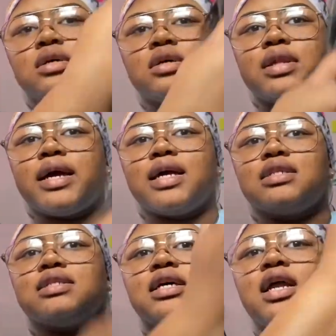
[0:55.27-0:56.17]
Like I
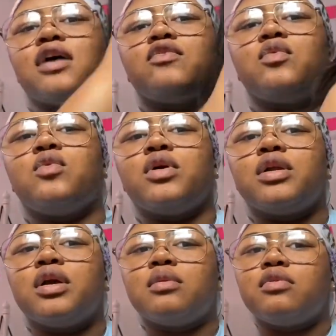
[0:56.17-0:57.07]
said, I've worn
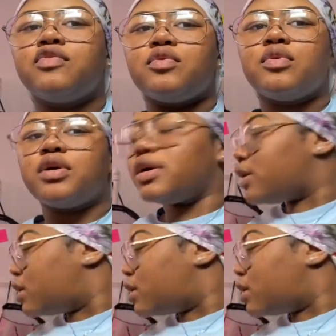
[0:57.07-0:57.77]
her before.